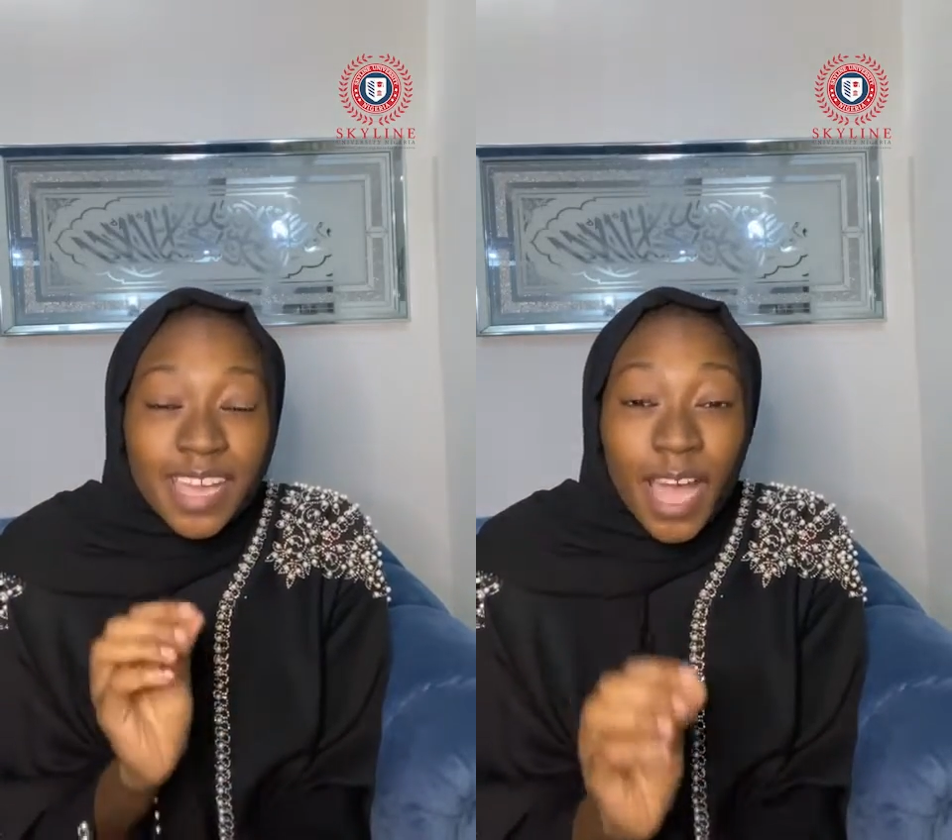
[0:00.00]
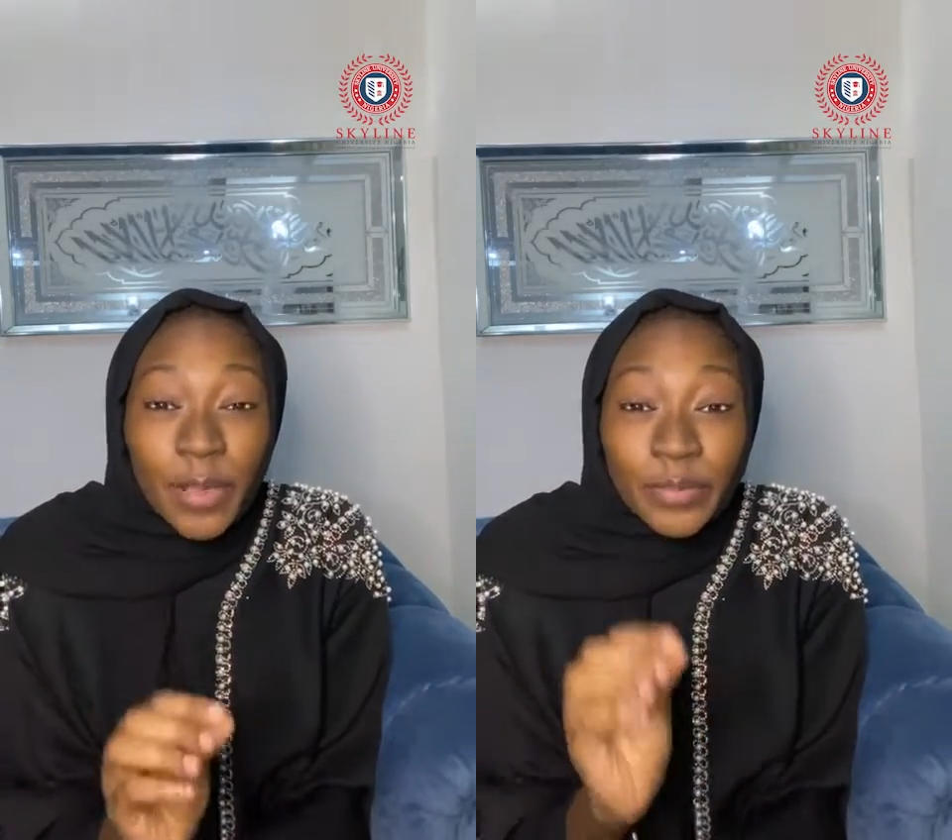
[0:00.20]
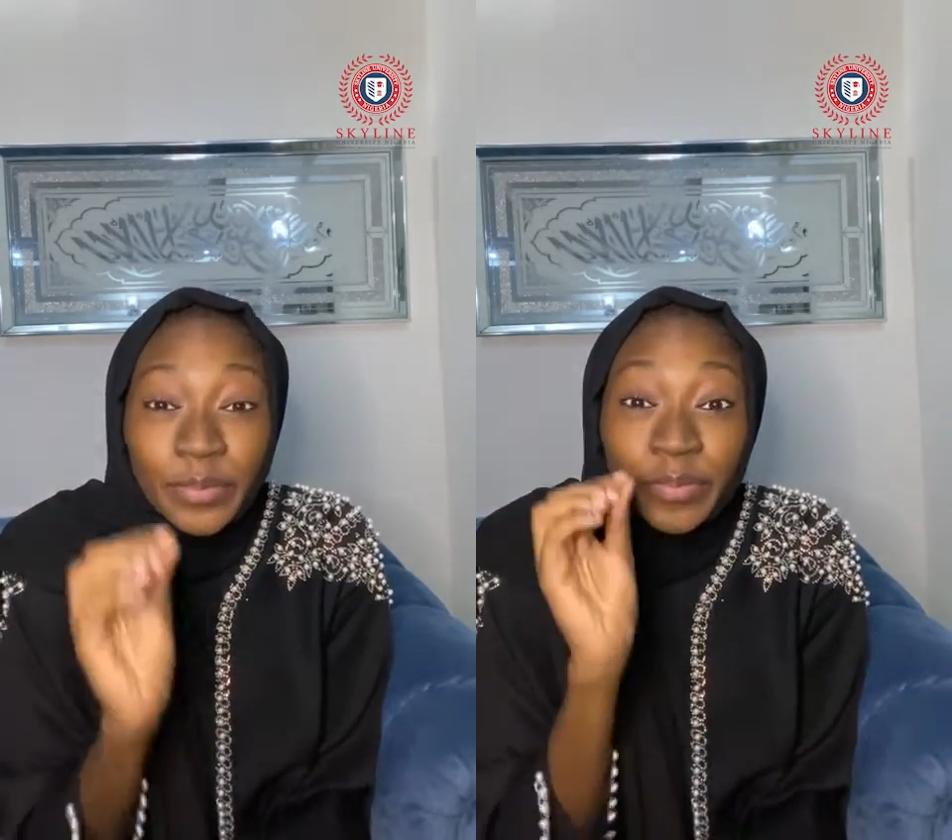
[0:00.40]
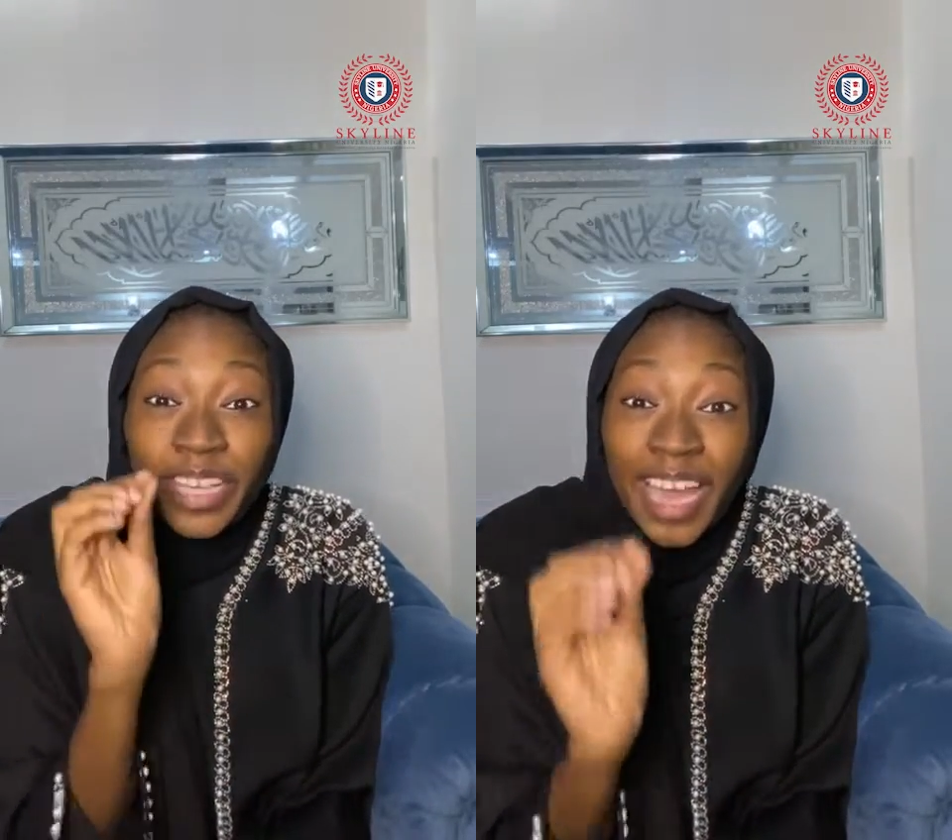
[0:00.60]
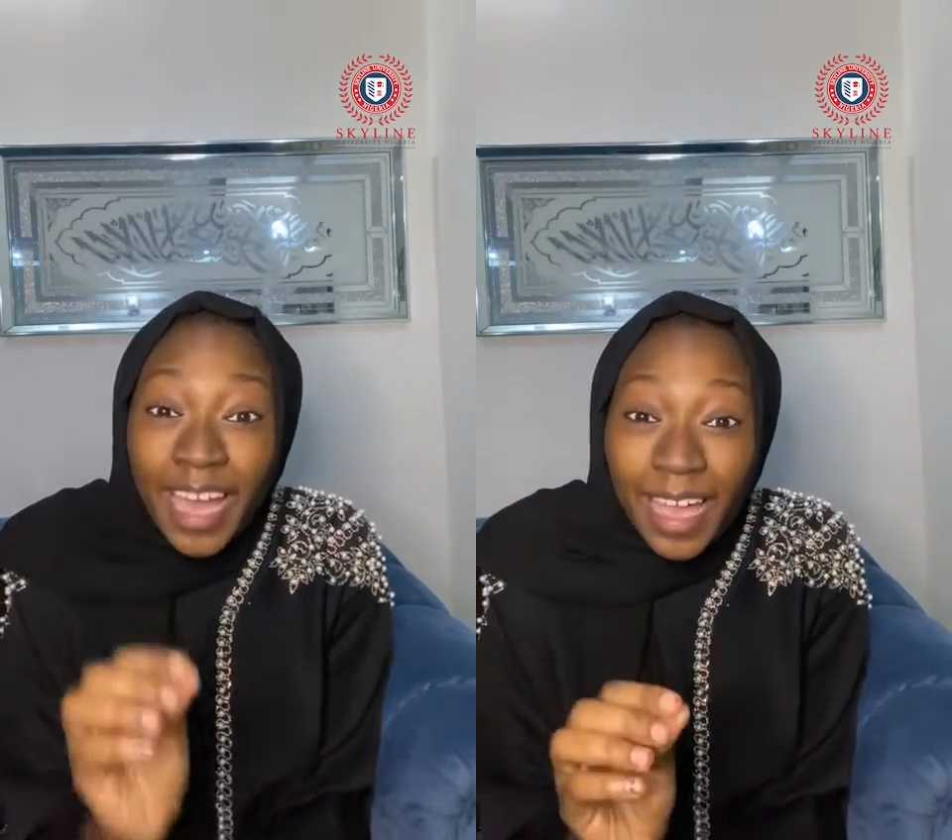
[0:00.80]
how you
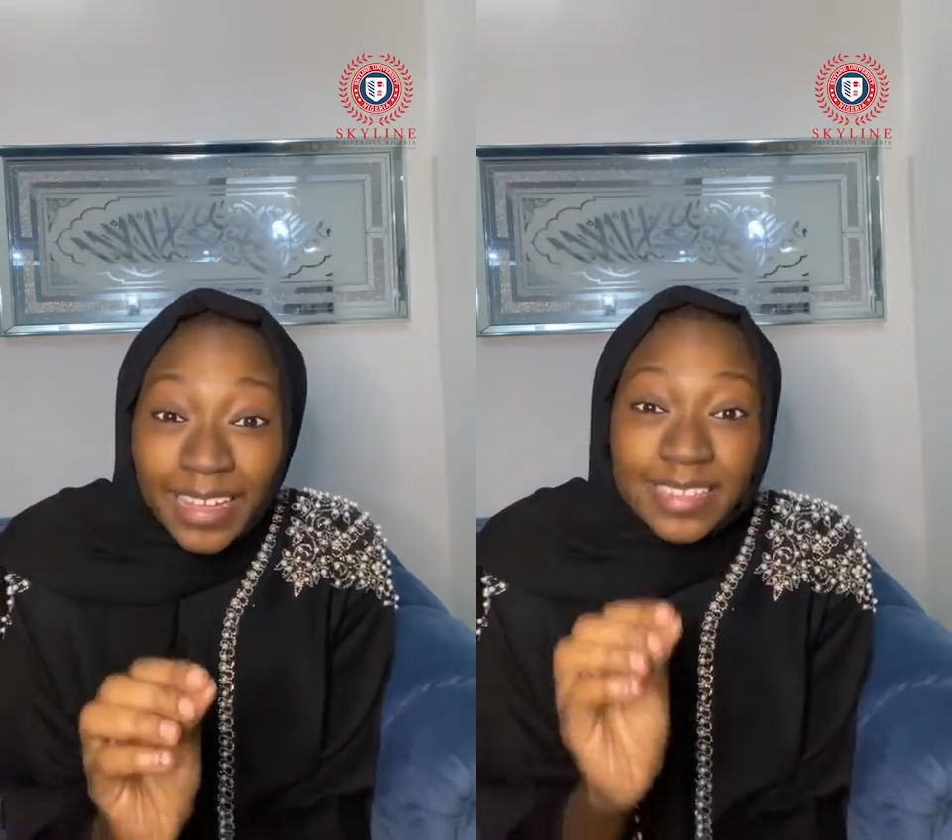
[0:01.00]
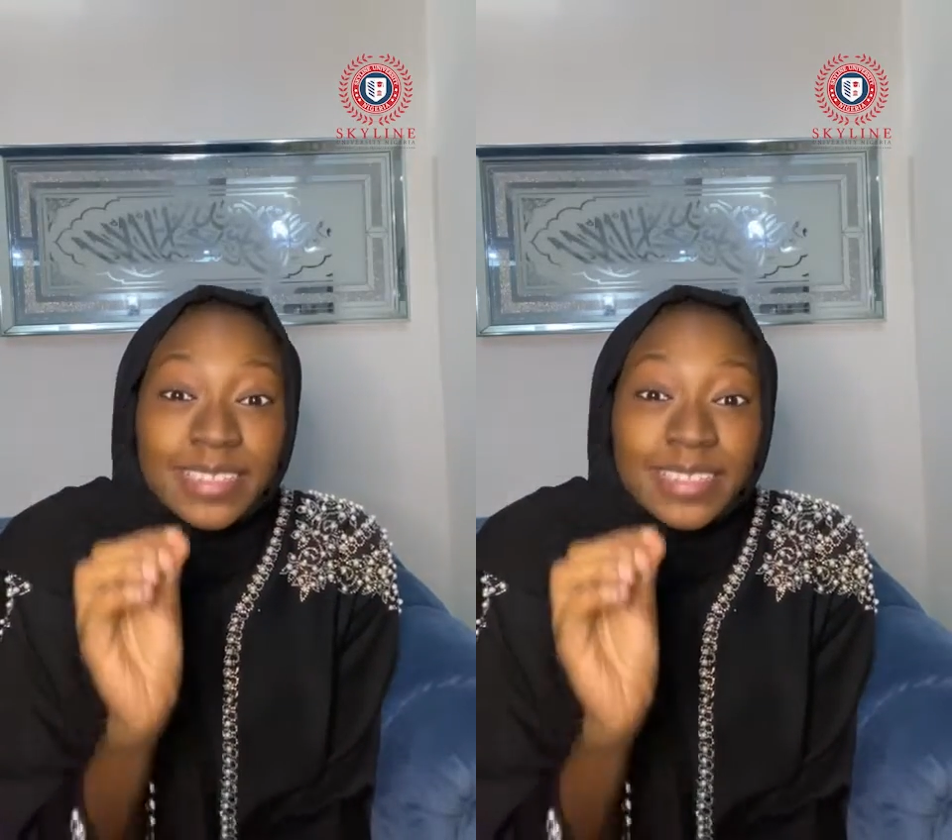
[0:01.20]
react,